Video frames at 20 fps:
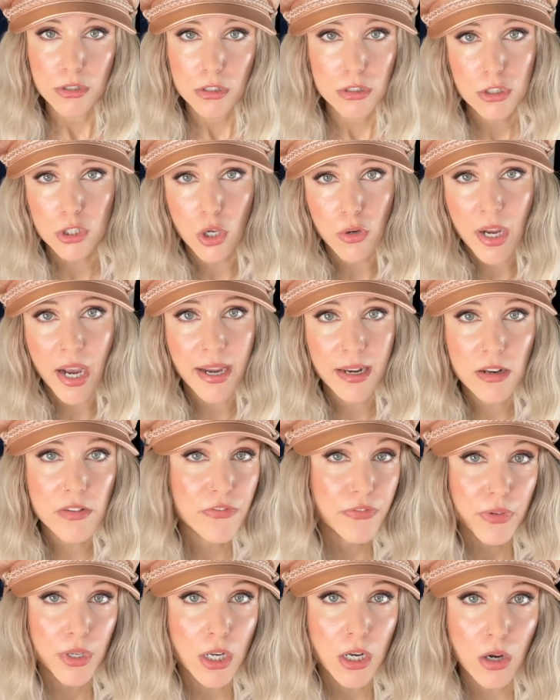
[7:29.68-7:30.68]
So kind
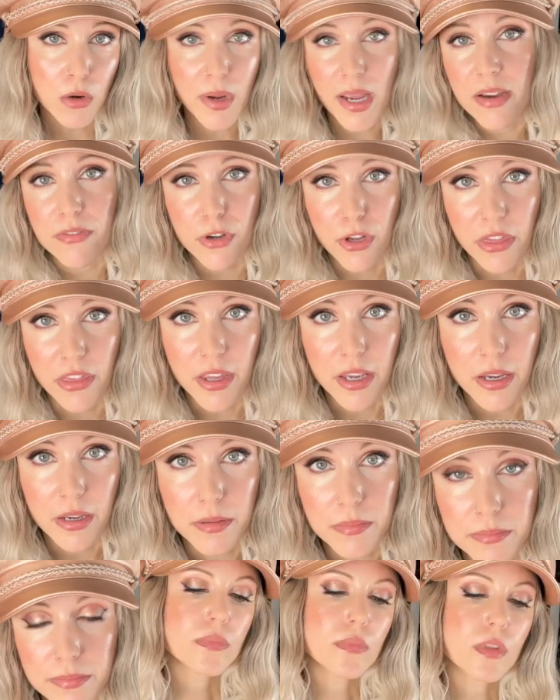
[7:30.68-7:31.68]
of, you know,
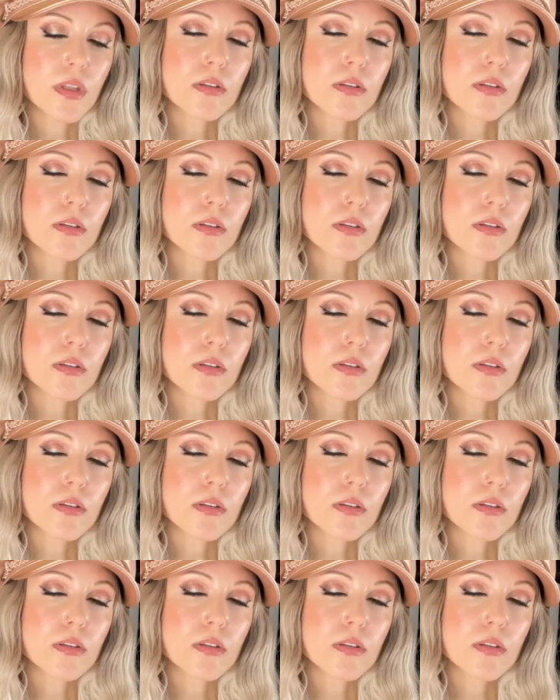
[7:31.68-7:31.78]
everything.